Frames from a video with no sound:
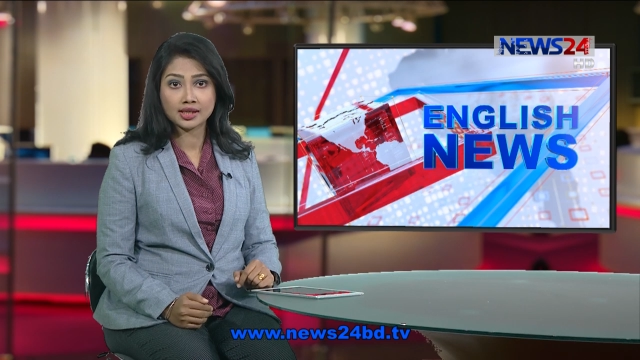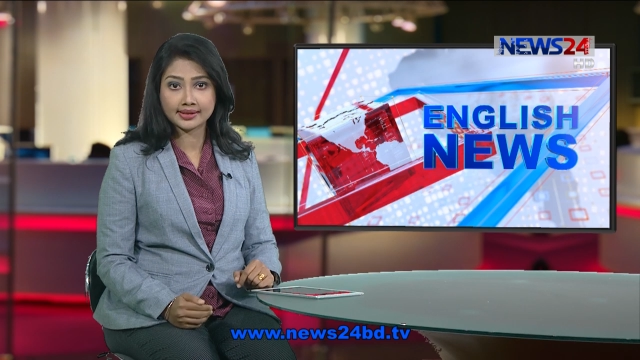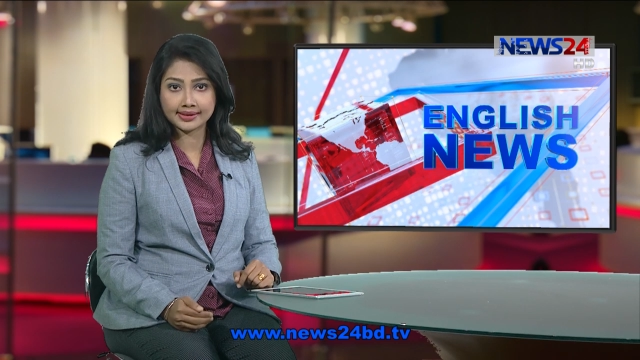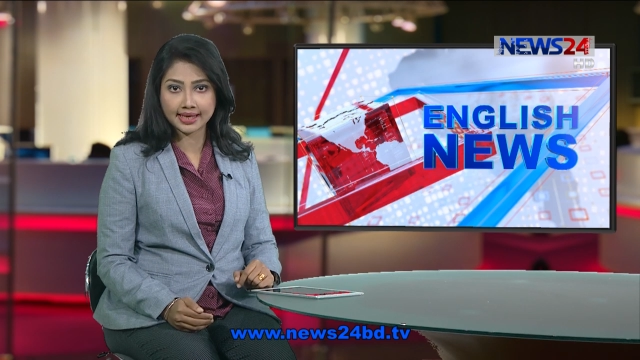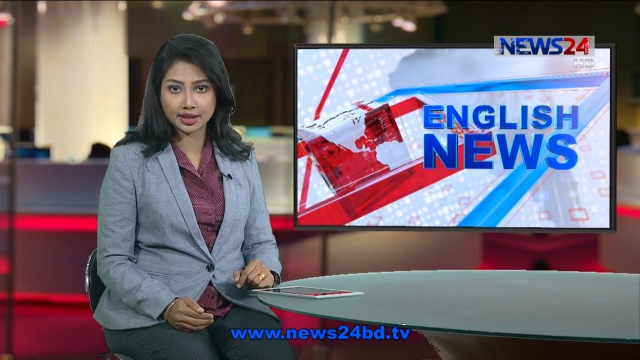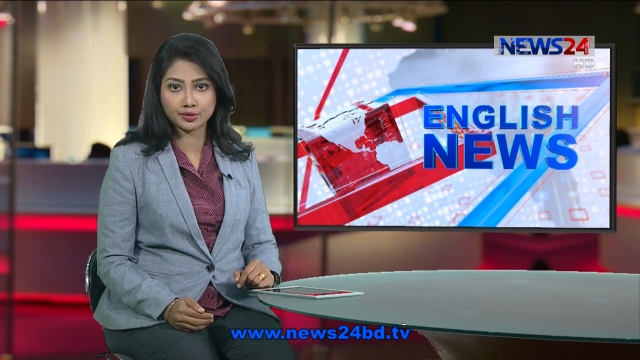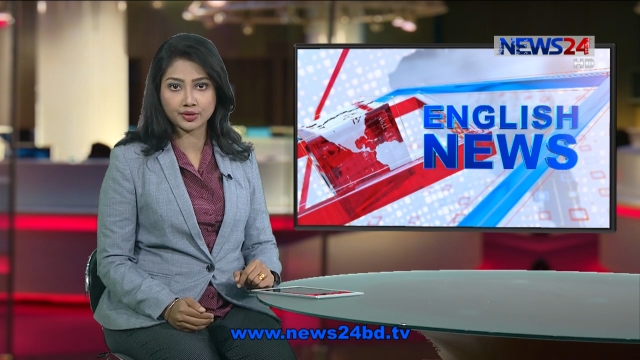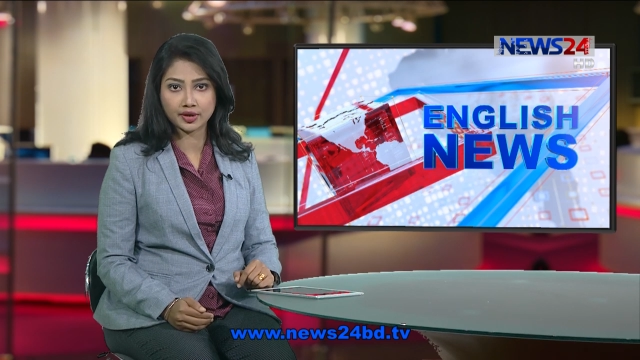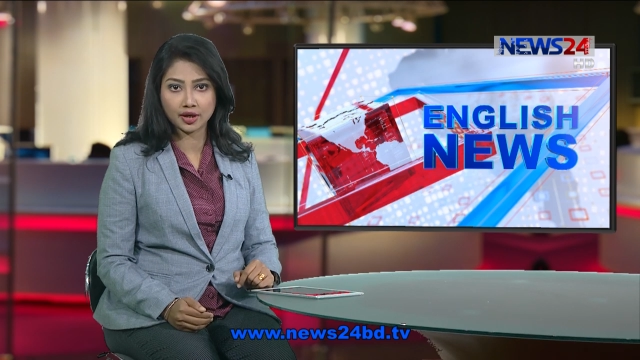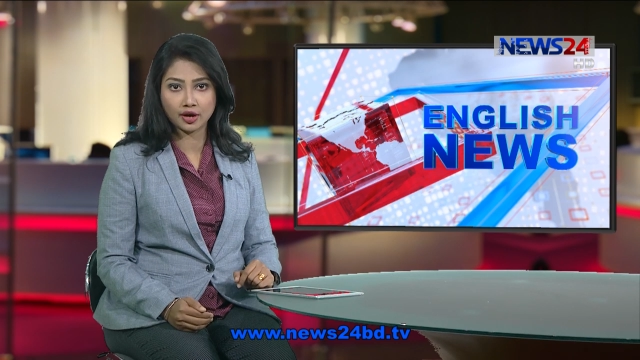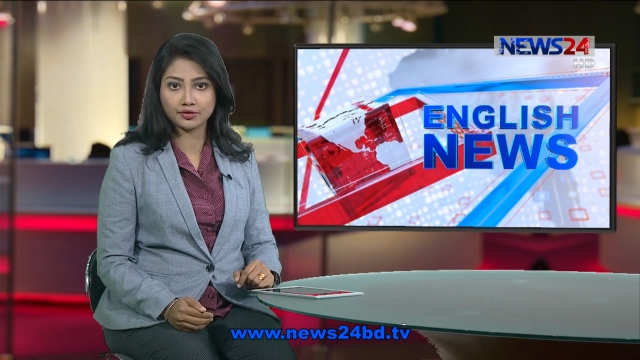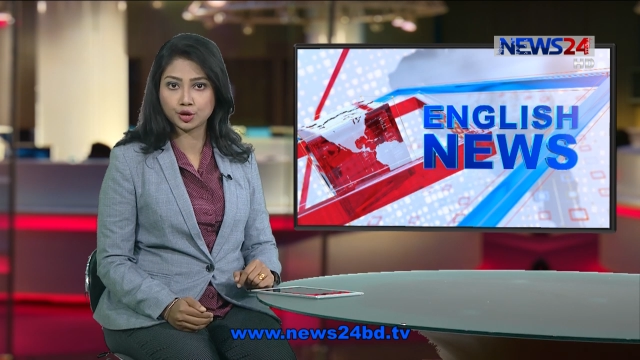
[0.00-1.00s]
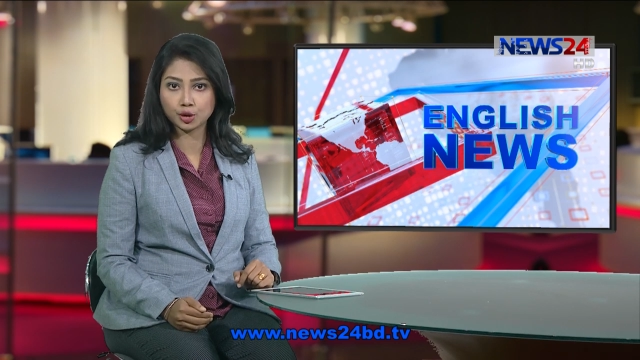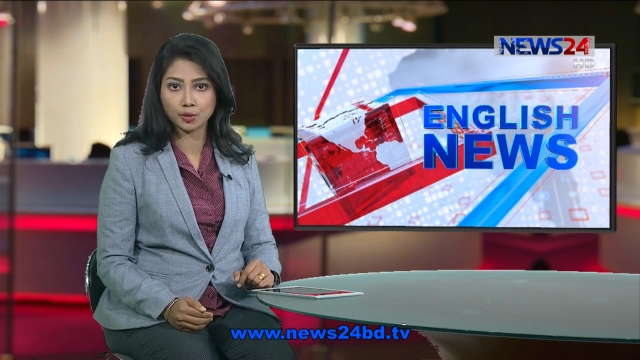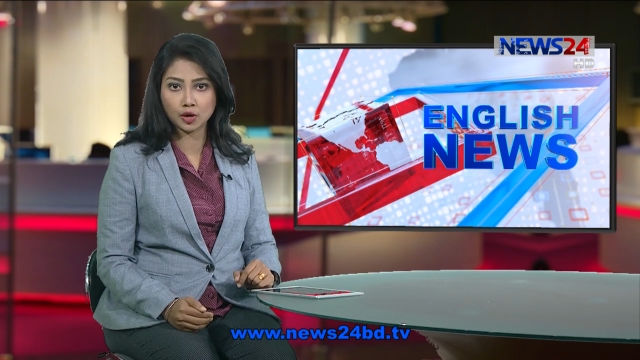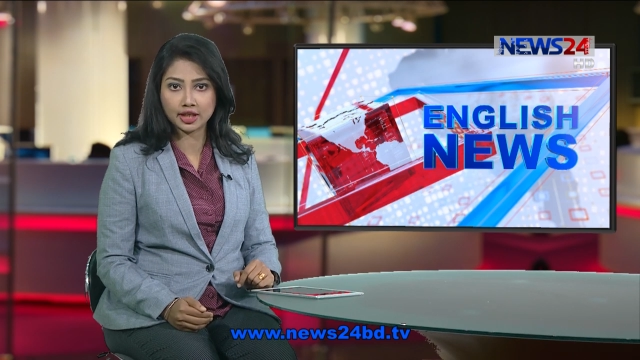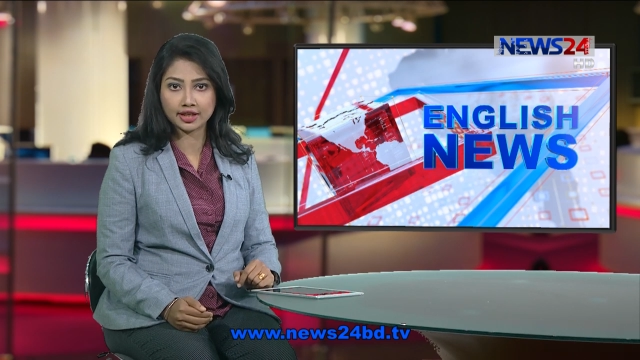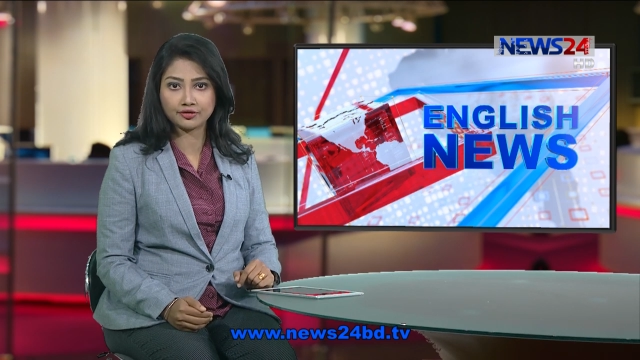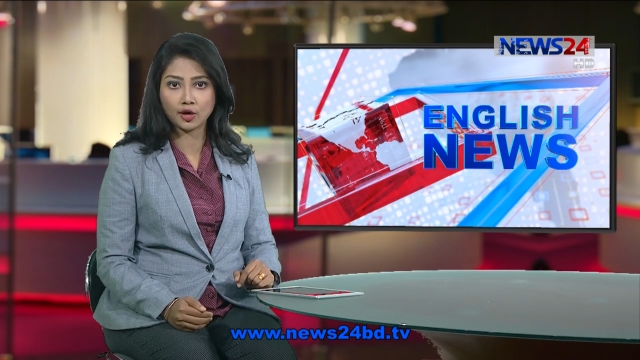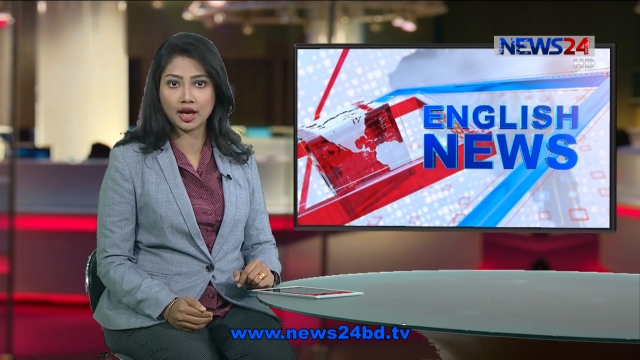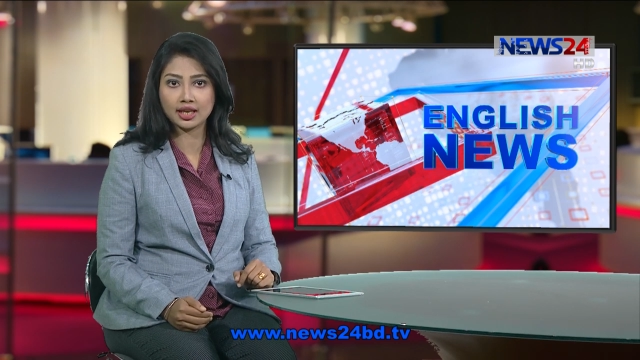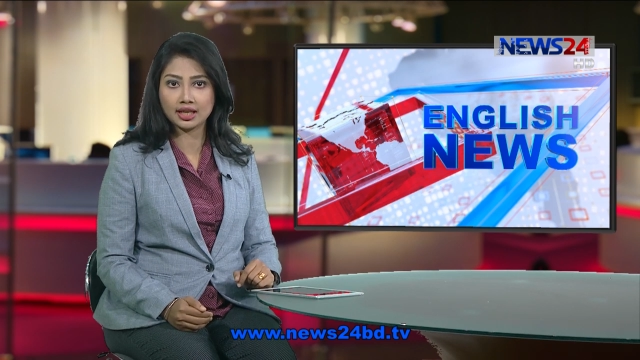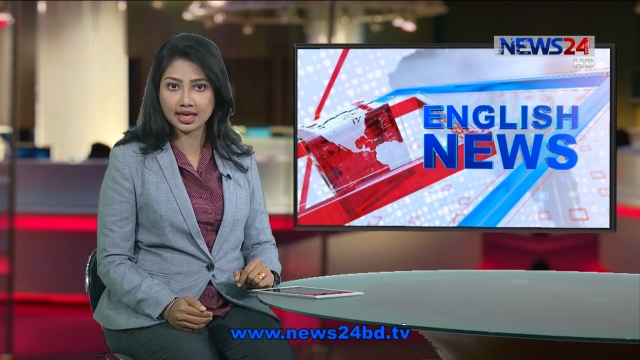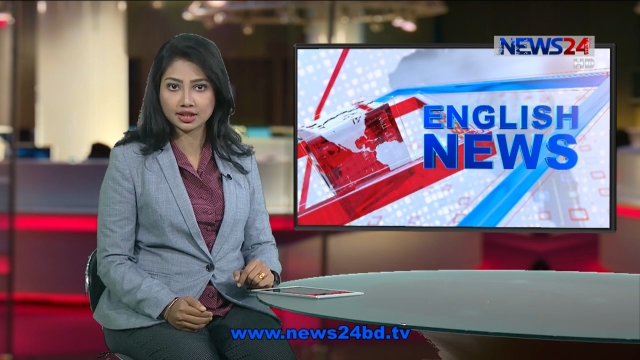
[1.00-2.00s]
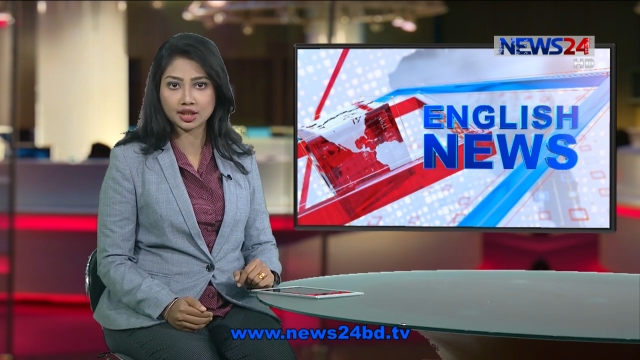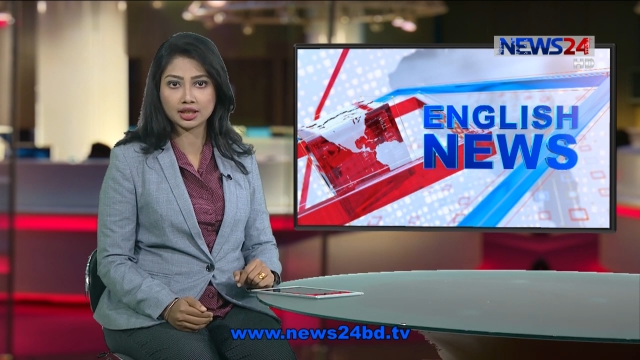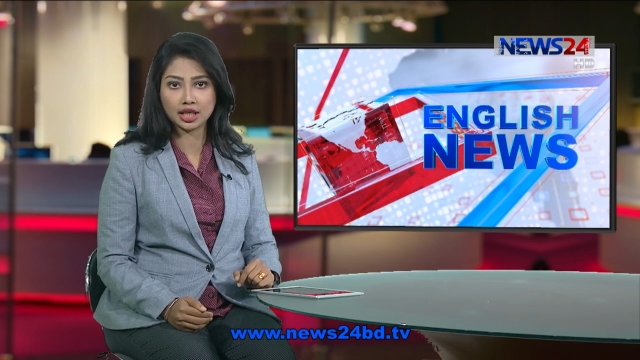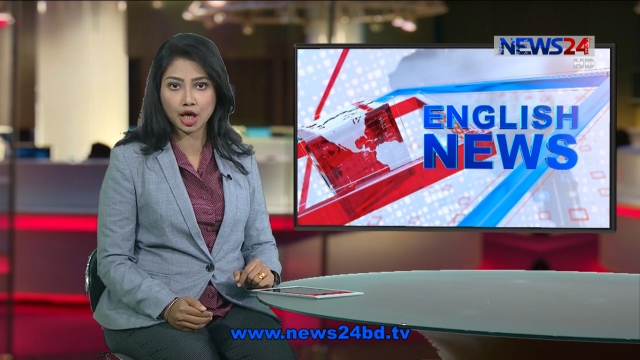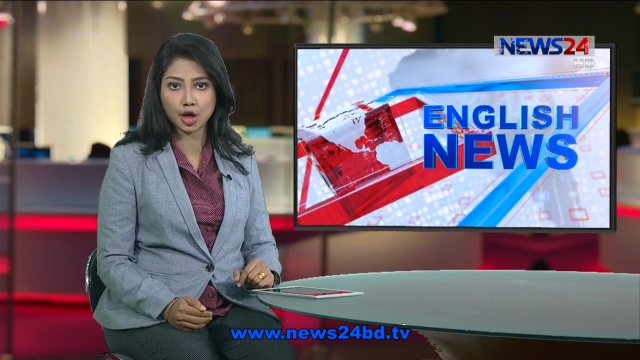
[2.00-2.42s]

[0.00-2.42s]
secretary of Jubo League for allegedly